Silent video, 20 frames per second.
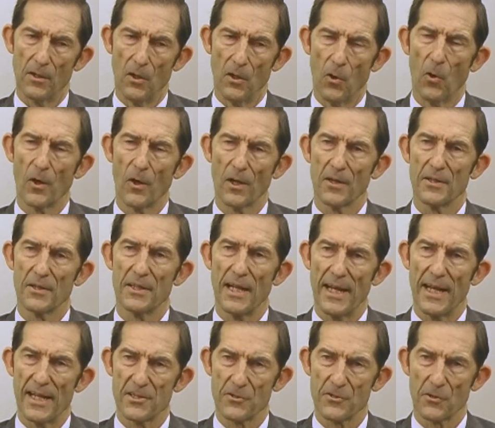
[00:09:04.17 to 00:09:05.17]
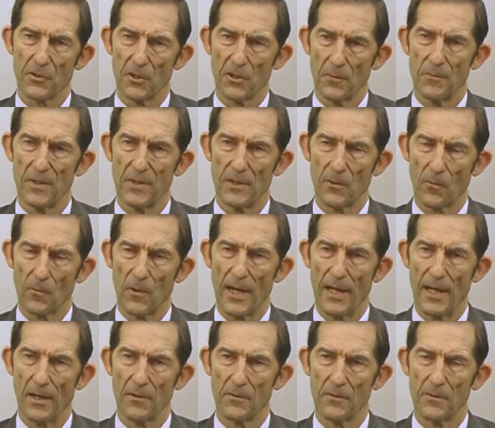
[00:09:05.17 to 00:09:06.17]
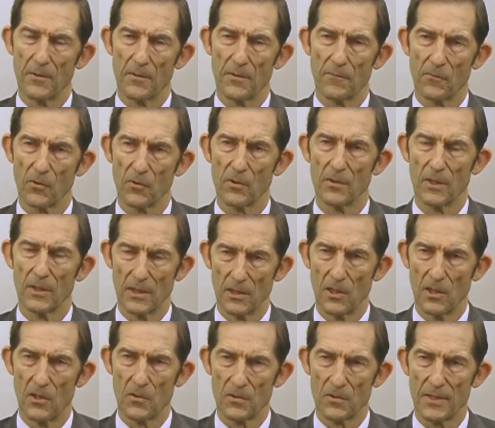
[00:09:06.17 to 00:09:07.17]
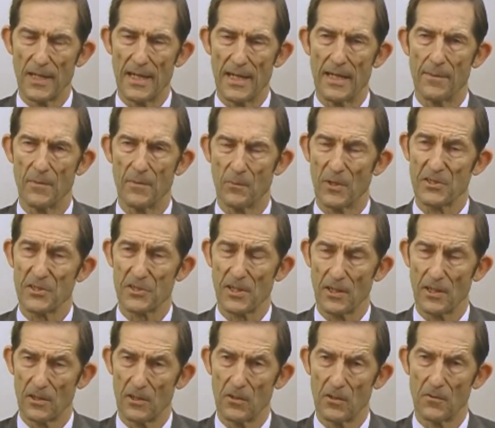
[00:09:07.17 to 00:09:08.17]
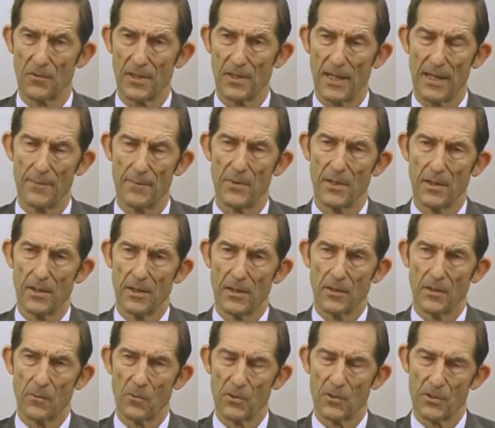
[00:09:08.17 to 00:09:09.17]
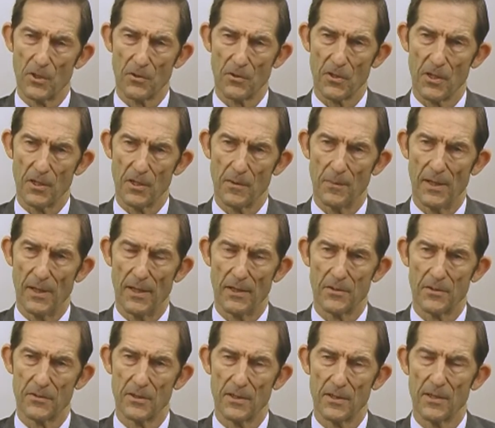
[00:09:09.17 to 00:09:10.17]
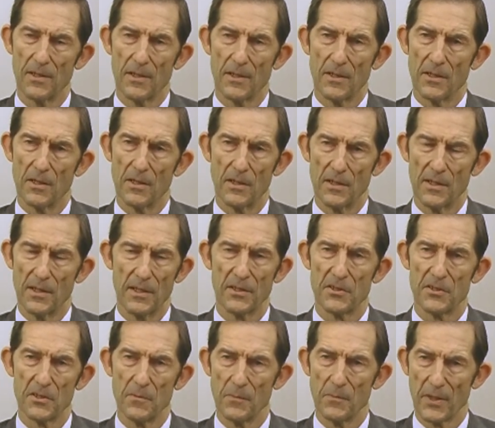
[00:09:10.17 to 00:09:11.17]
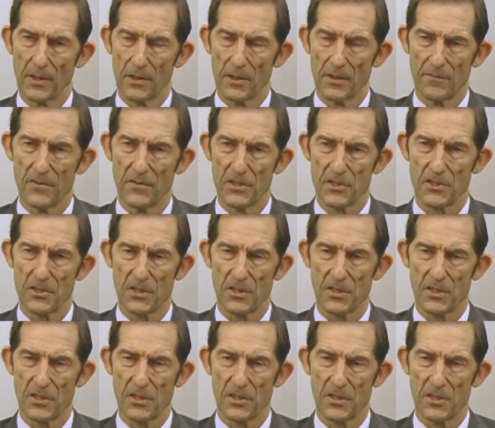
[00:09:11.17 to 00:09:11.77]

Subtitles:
Oil and gas are going to be around for a long time. And when I say a long time, we're talking about into the middle of this